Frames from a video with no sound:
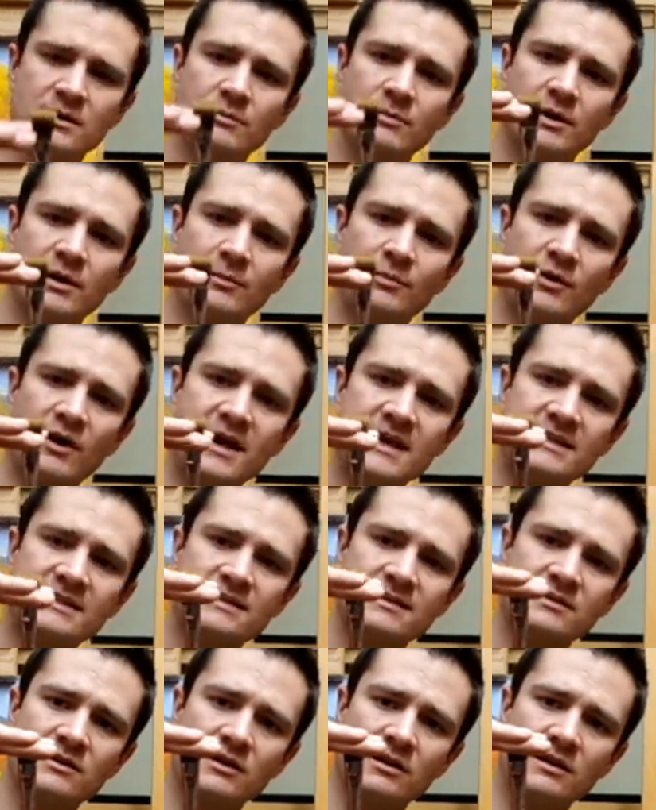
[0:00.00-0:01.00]
but a
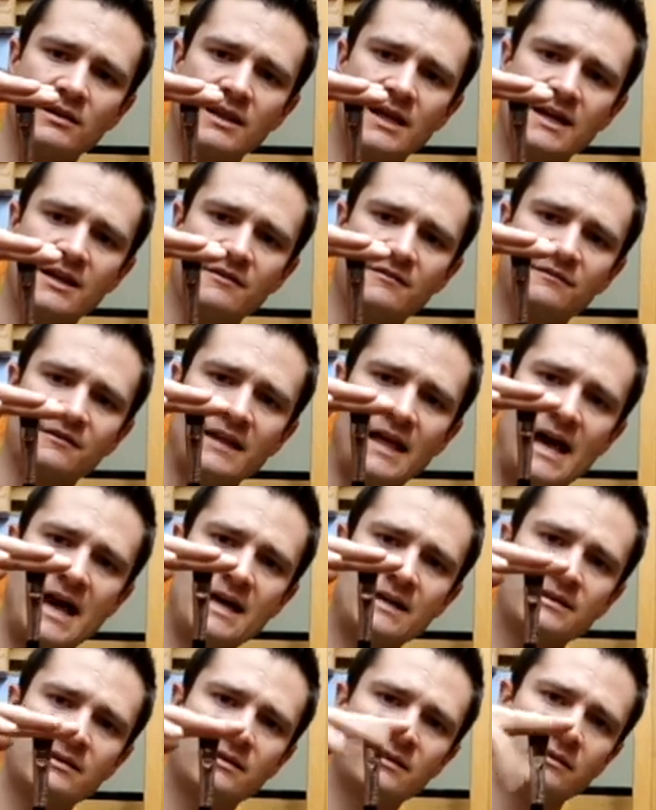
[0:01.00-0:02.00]
bright's like a
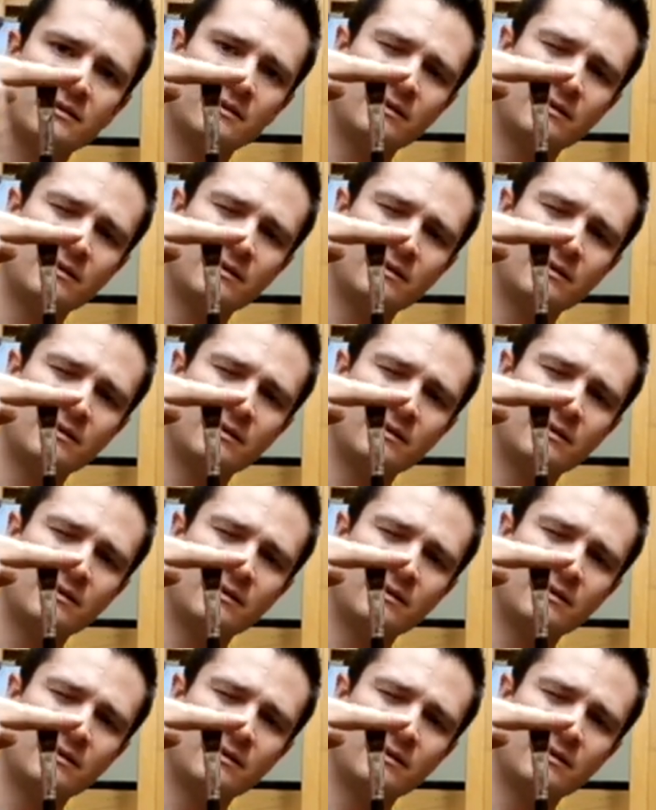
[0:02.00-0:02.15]
flat,